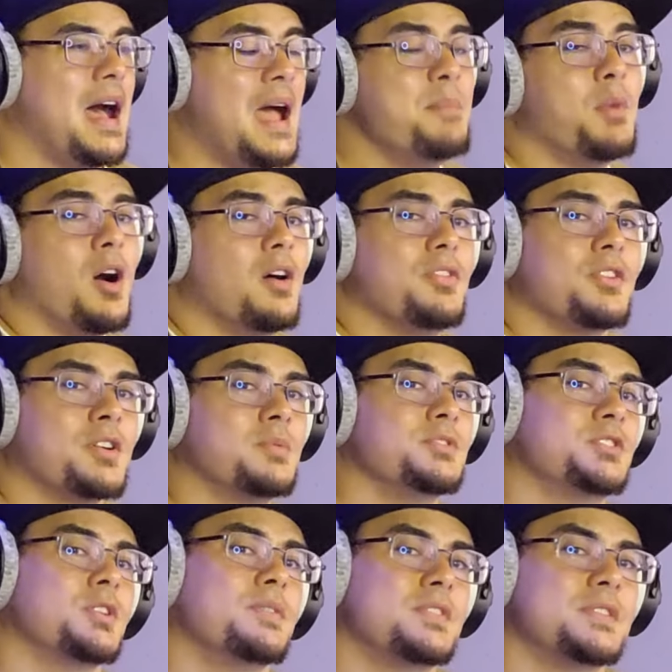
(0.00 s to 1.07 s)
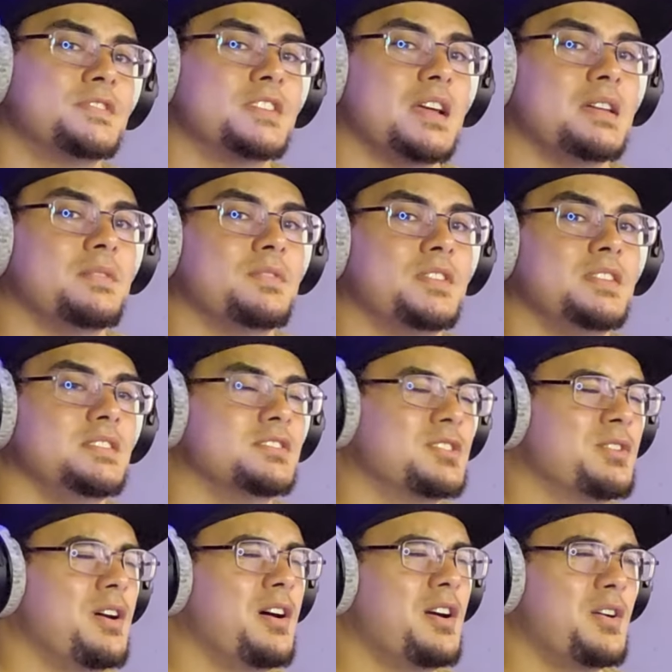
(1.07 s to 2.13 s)
I'm on the conservative side of things.
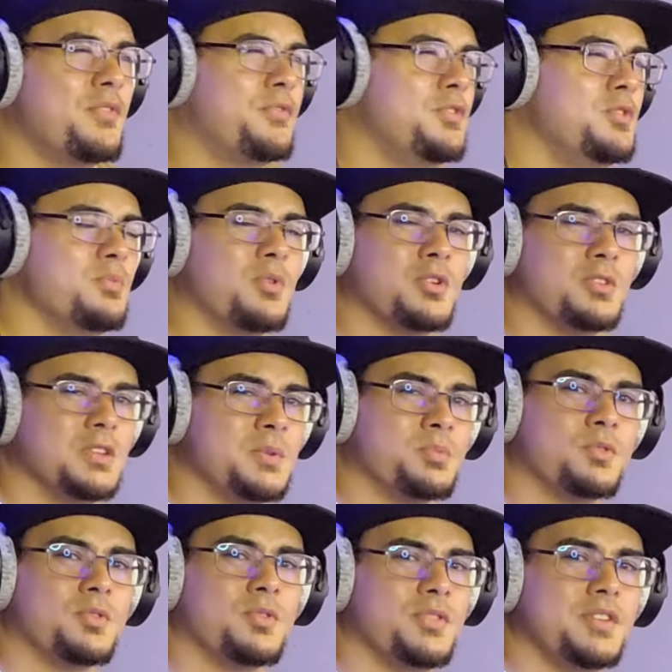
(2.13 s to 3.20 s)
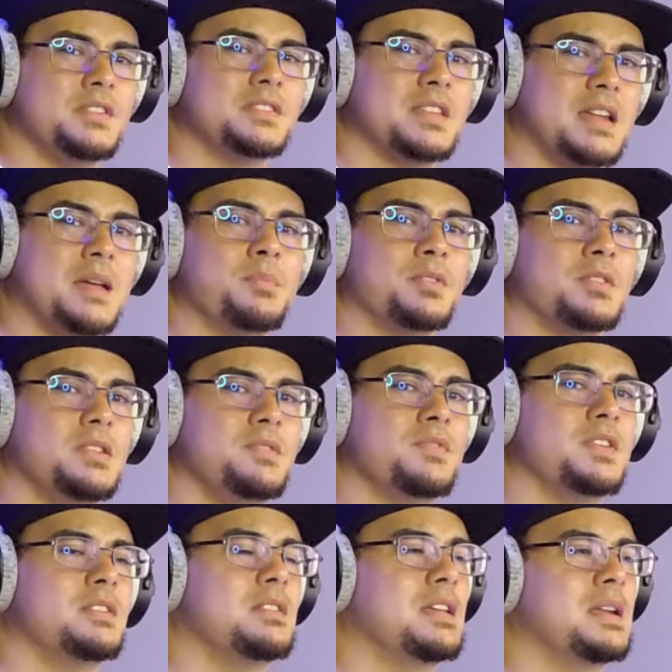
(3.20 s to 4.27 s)
There are a few more liberal things that I believe
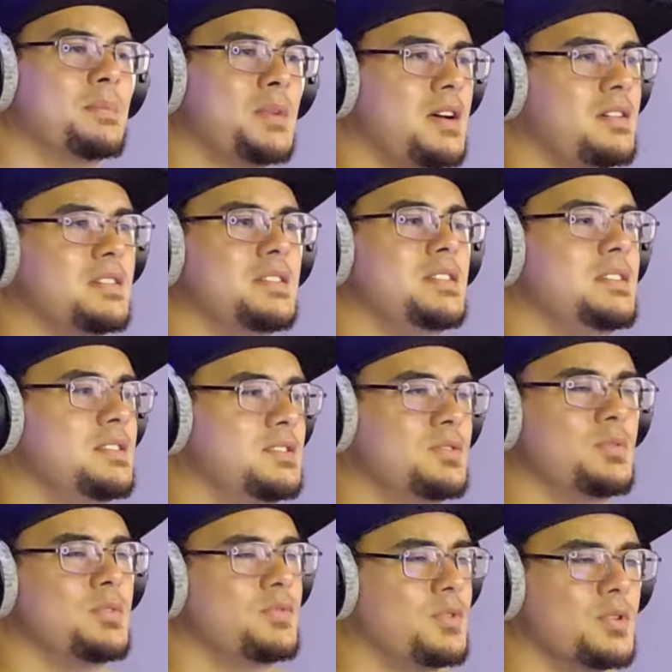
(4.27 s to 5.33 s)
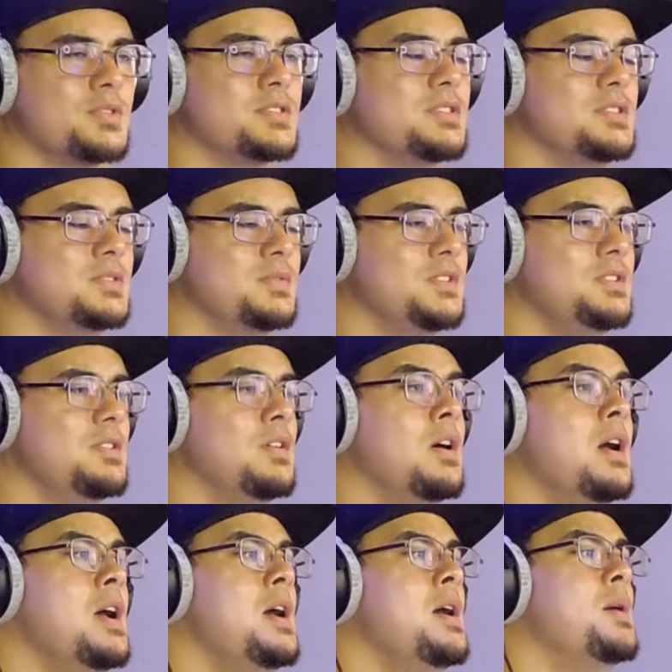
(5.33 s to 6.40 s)
in that I'm not going to get into, of course, in this video.
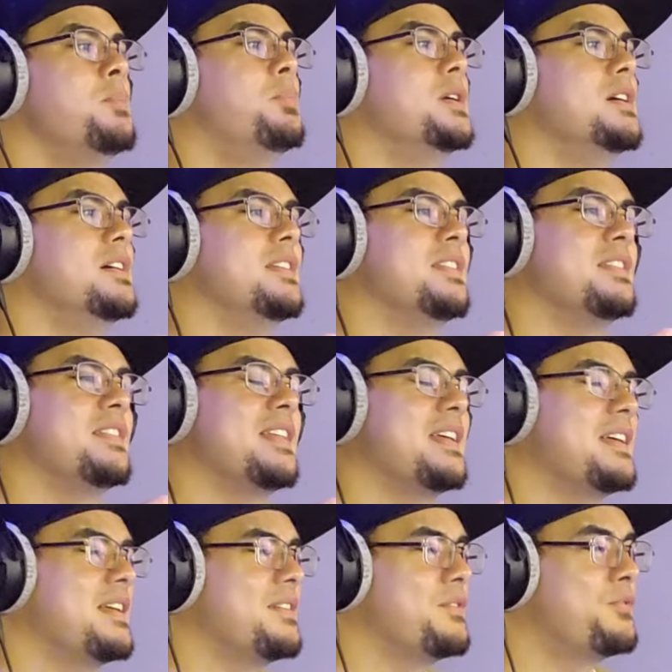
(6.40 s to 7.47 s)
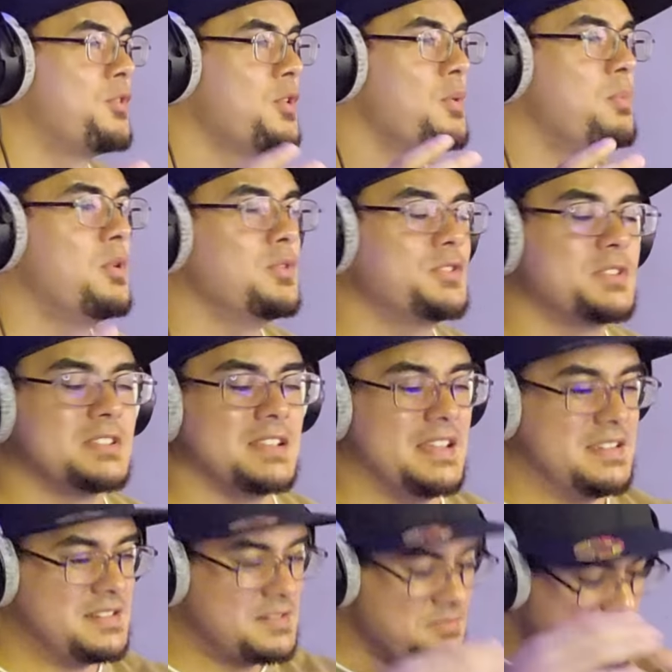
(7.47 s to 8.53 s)
But for the
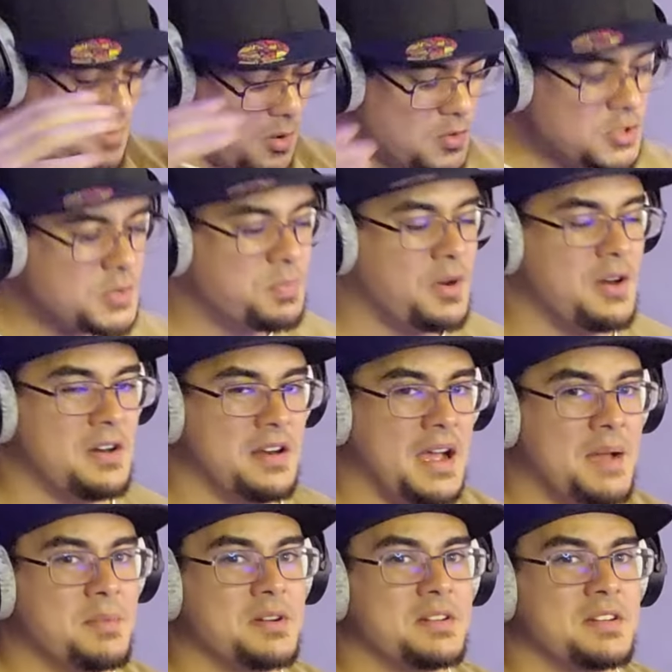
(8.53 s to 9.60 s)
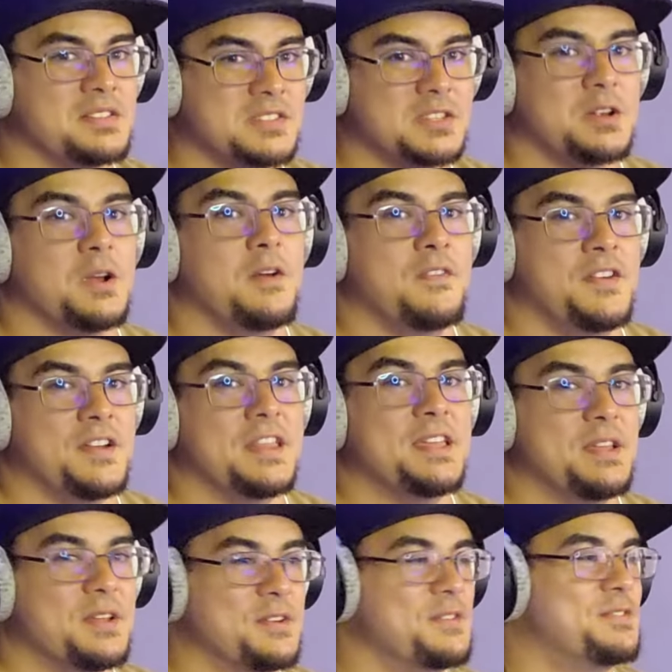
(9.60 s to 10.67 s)
most part, I'm a
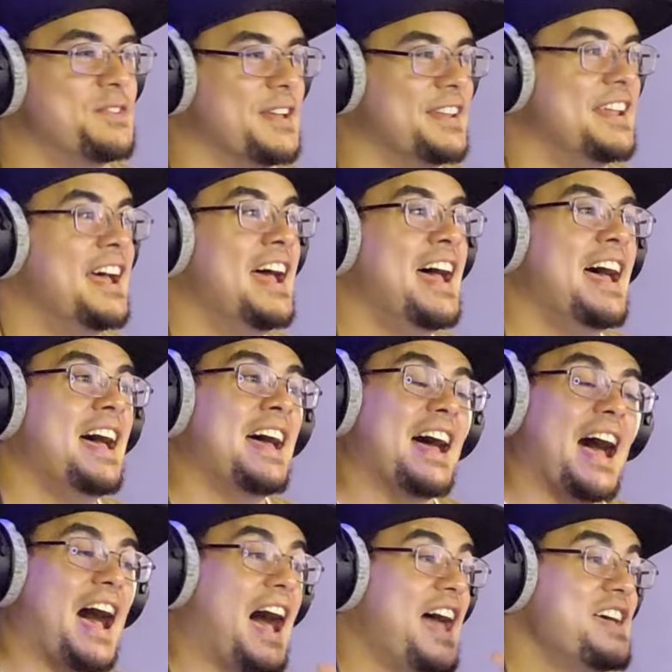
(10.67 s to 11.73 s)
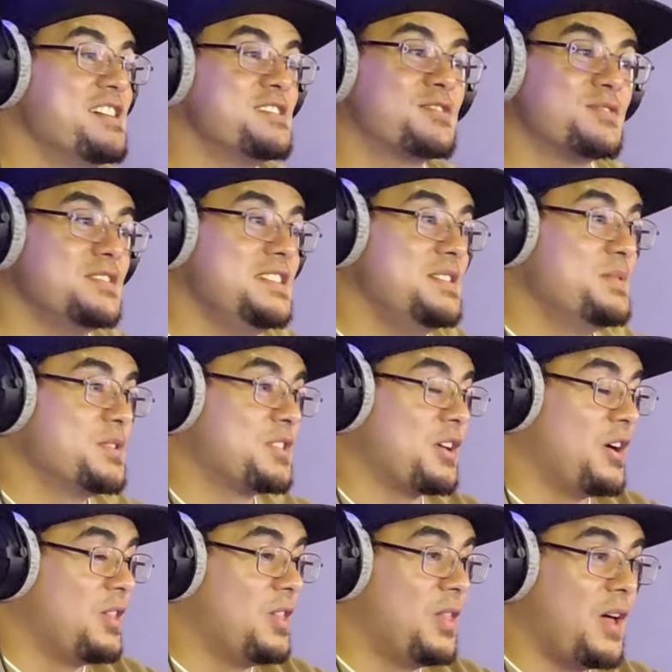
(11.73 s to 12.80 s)
conservative, and I agree with
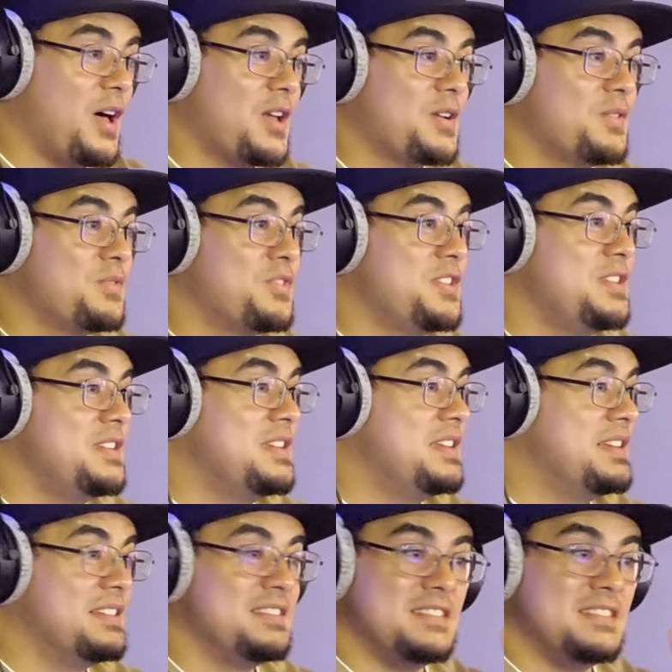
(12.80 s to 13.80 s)
a lot of the